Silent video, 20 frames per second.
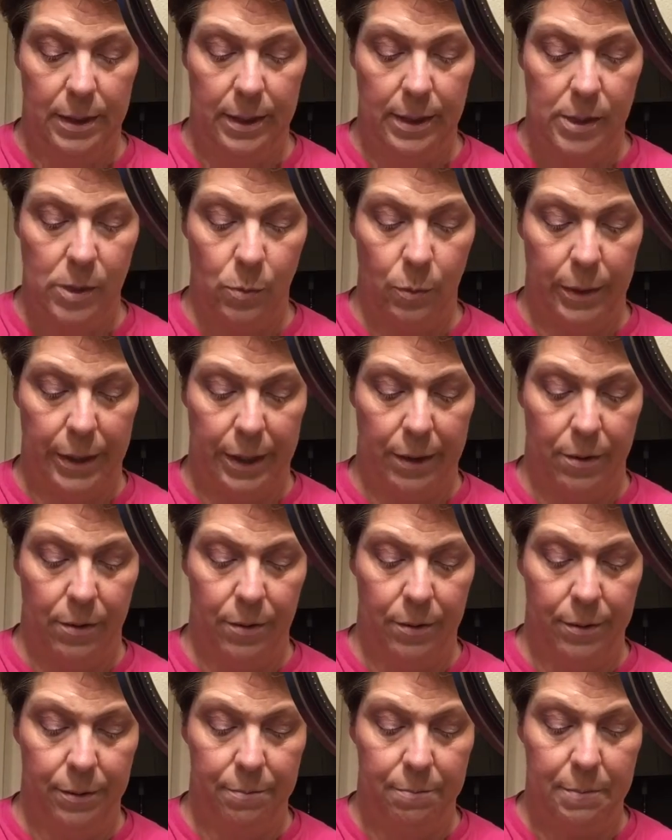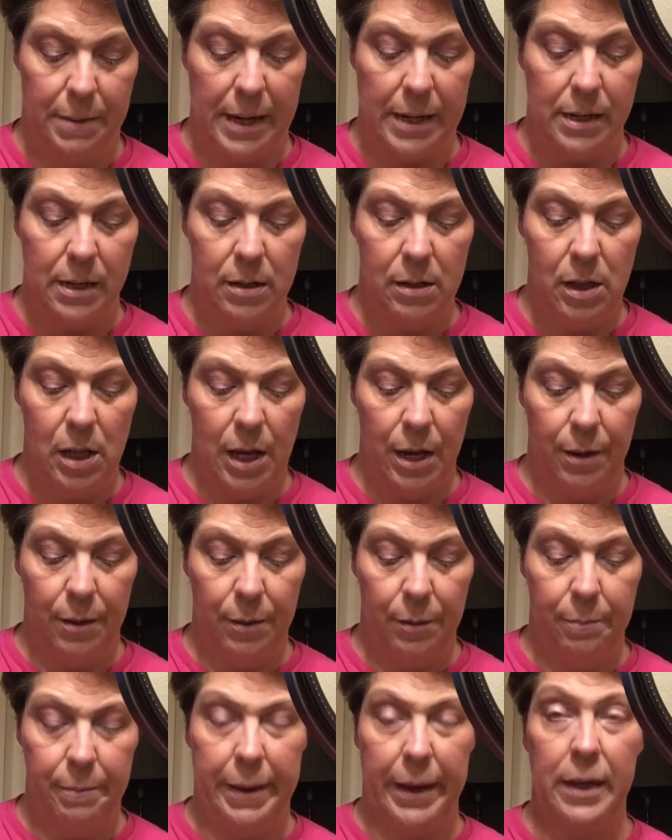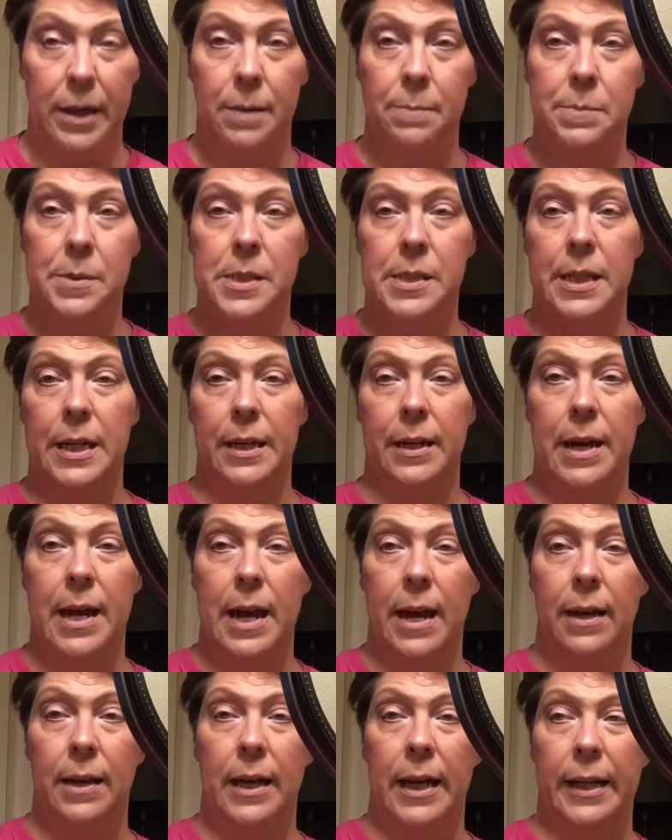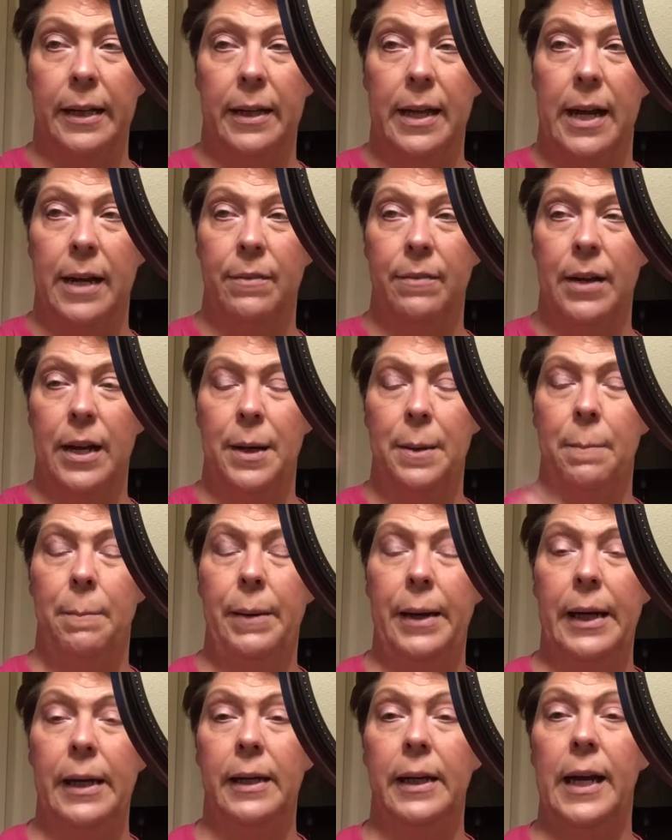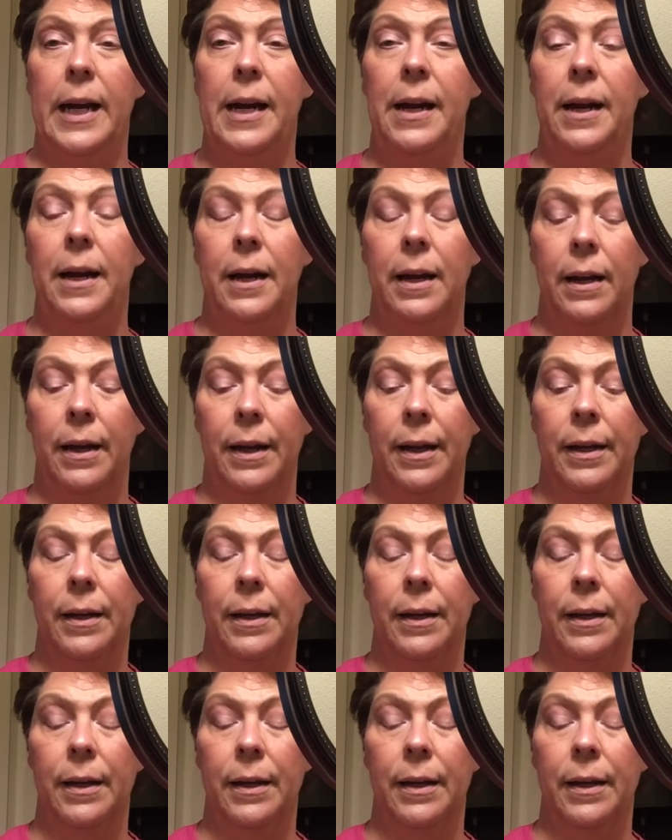as well. Mega Glow Makeup Stick Highlight. Kind of got a pinky